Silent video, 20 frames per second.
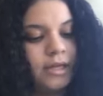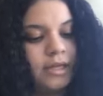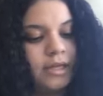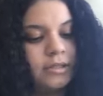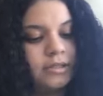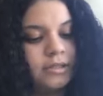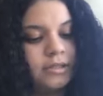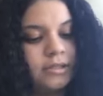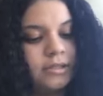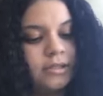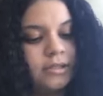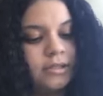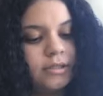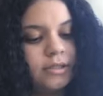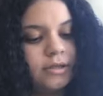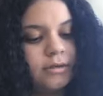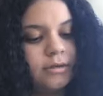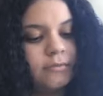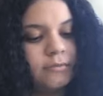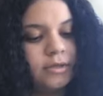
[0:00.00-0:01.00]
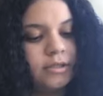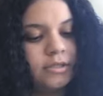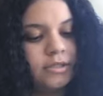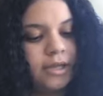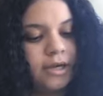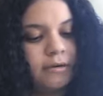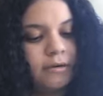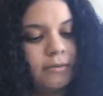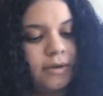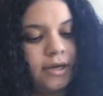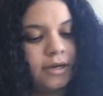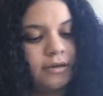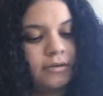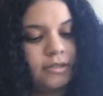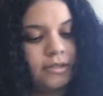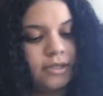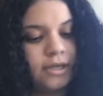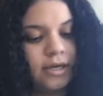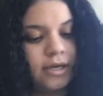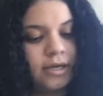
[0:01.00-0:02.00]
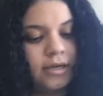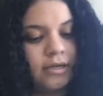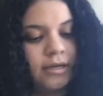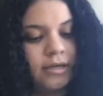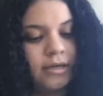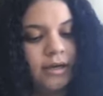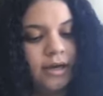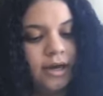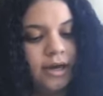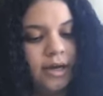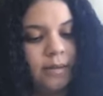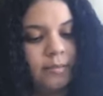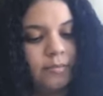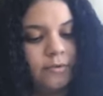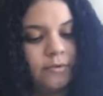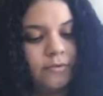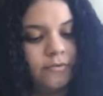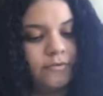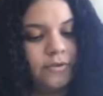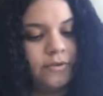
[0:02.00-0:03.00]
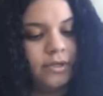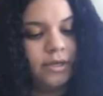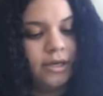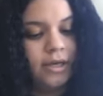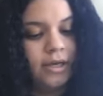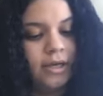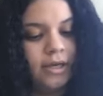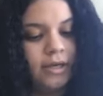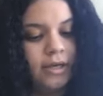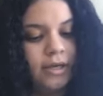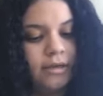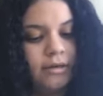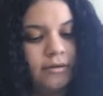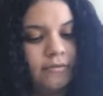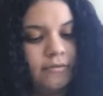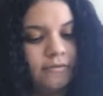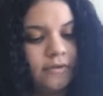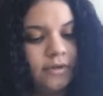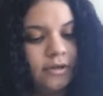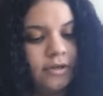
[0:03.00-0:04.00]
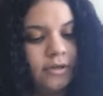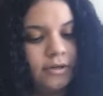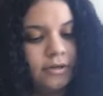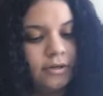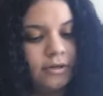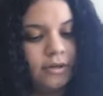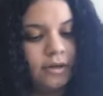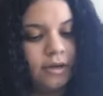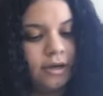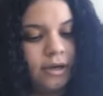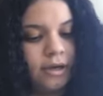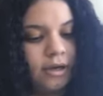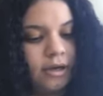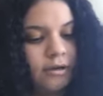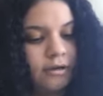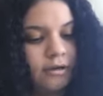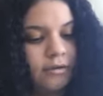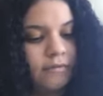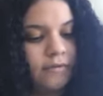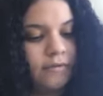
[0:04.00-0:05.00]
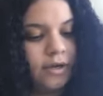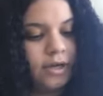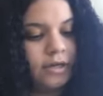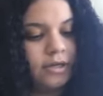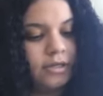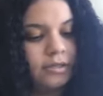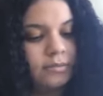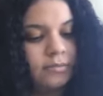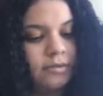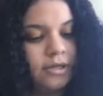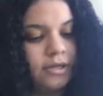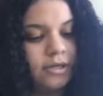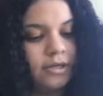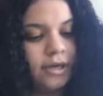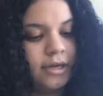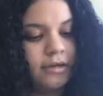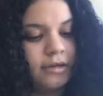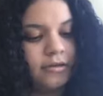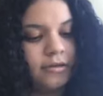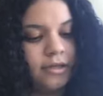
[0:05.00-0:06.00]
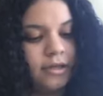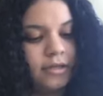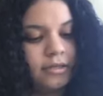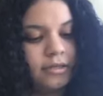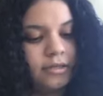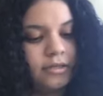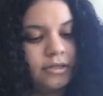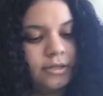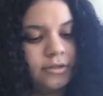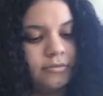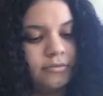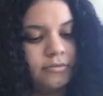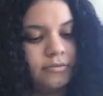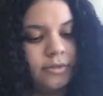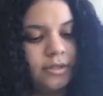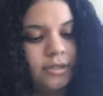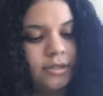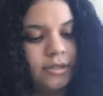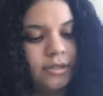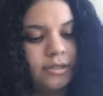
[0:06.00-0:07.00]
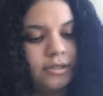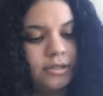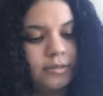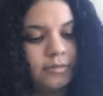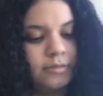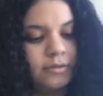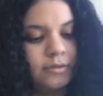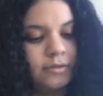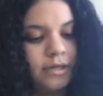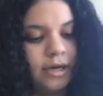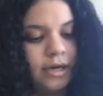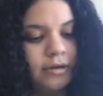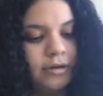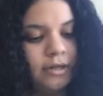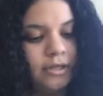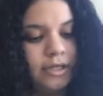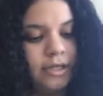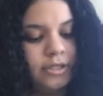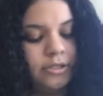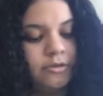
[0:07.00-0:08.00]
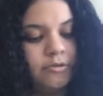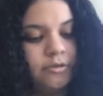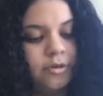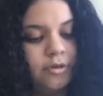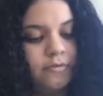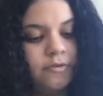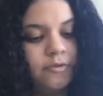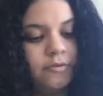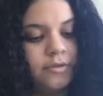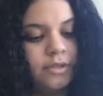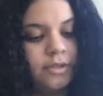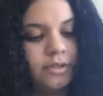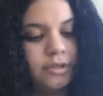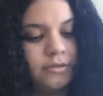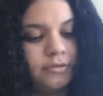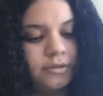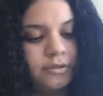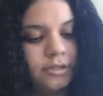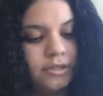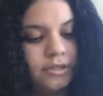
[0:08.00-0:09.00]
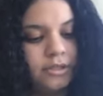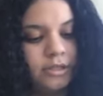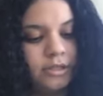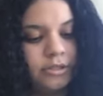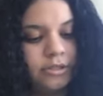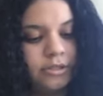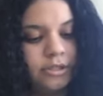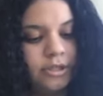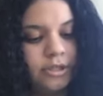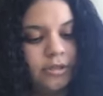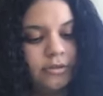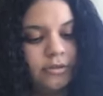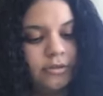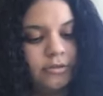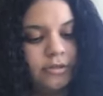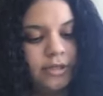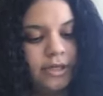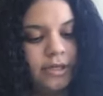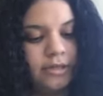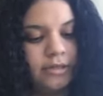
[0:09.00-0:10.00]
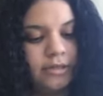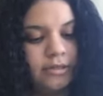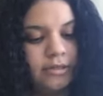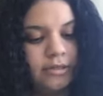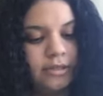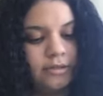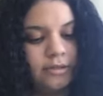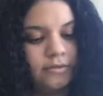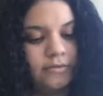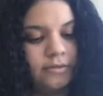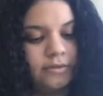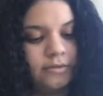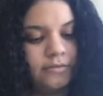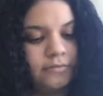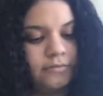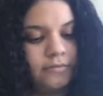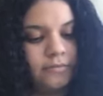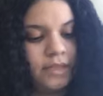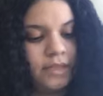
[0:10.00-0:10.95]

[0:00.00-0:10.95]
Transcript: And since it was that way outside, I moved in a uh, unexplained anger that encircled me and spilled out against whoever was closest and shared those hated selves.